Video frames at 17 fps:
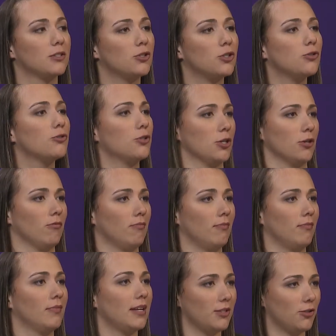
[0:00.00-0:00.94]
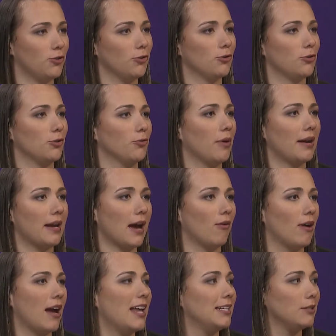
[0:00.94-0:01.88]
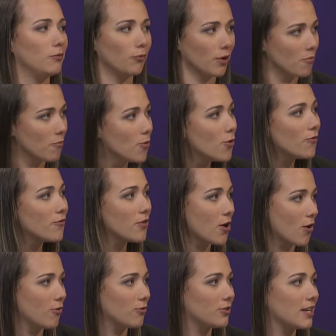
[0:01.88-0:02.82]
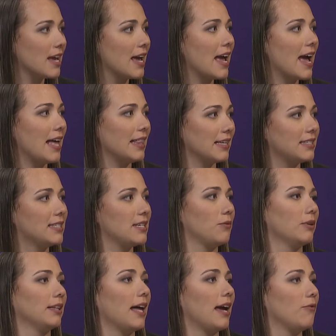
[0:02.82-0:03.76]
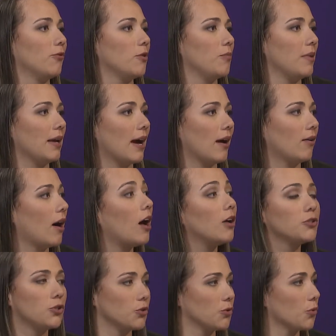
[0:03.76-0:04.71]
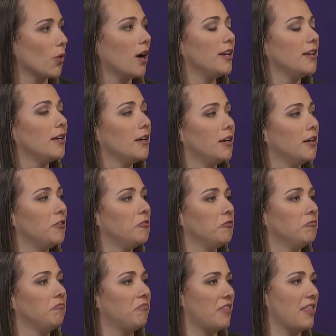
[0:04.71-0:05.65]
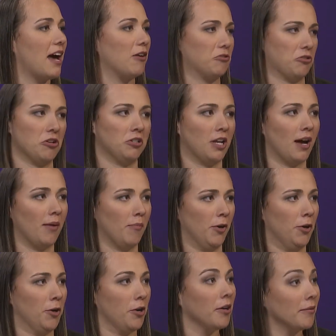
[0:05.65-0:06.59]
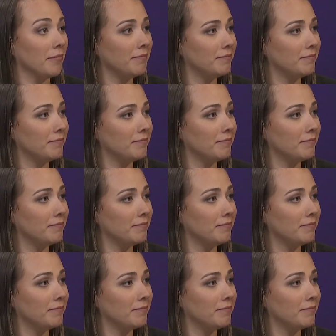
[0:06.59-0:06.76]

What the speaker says: choose 2. Let's choose 2 right now. And remove those, and let's see what life would be out. I'll choose 1. Thou shalt not murder.